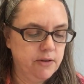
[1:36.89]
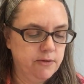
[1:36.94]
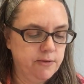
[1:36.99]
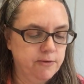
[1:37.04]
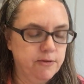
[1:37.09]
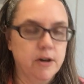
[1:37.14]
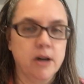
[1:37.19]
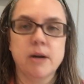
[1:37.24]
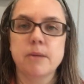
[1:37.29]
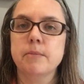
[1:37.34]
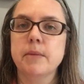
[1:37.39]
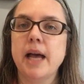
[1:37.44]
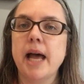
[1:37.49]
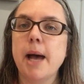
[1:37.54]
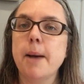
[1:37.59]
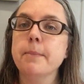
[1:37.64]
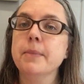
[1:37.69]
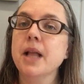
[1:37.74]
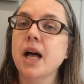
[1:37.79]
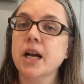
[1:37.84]
from
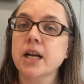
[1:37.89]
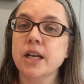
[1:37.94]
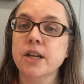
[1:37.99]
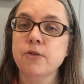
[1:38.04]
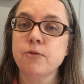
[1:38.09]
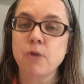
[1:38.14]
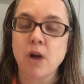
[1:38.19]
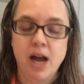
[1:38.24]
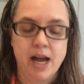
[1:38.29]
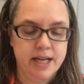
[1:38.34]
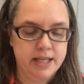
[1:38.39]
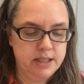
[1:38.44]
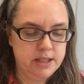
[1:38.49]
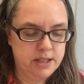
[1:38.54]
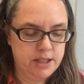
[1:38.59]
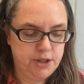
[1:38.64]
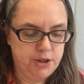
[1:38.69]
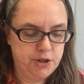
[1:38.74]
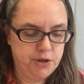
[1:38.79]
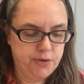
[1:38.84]
Hemlock and Rye
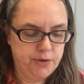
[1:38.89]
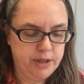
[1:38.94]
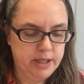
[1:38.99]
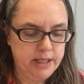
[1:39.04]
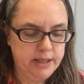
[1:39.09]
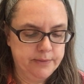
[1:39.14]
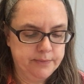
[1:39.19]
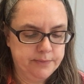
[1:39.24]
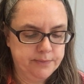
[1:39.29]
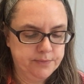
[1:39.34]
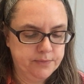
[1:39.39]
Stitchery.